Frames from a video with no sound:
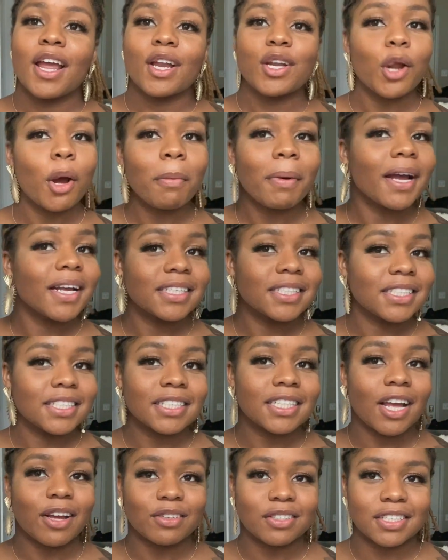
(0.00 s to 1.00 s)
nobody's in
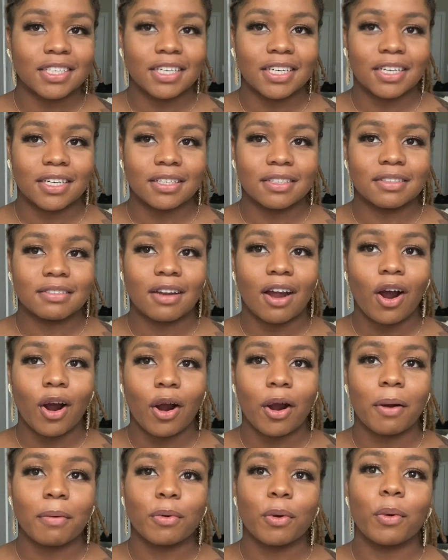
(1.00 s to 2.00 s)
this house getting
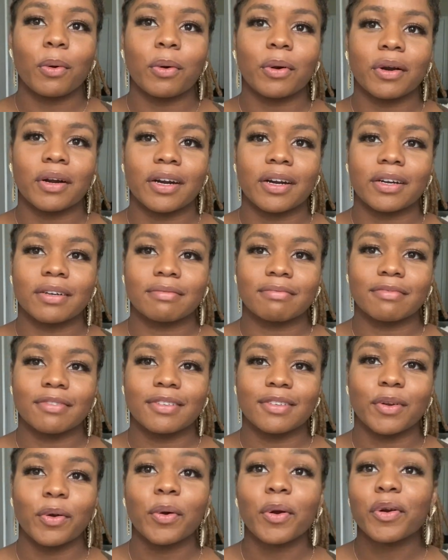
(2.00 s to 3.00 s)
harmed or
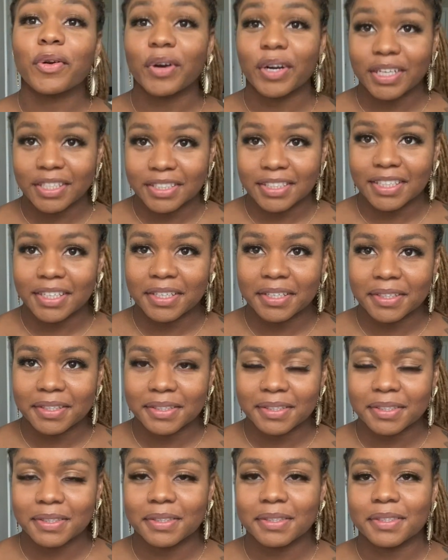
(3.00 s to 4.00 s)
going crazy.
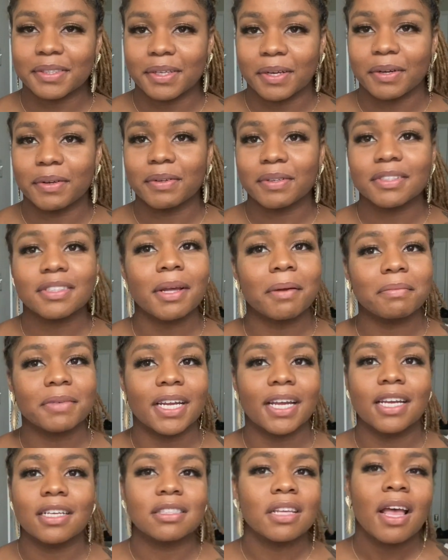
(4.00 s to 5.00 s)
So some
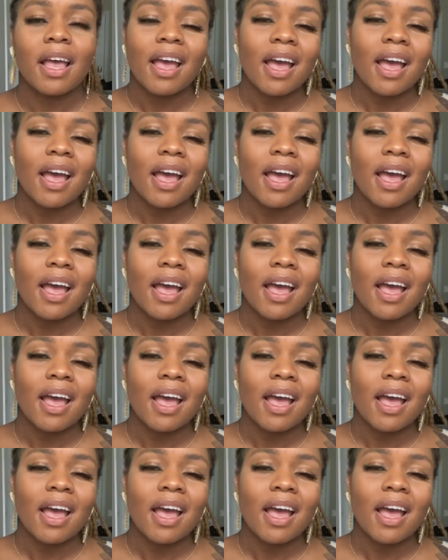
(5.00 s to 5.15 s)
days,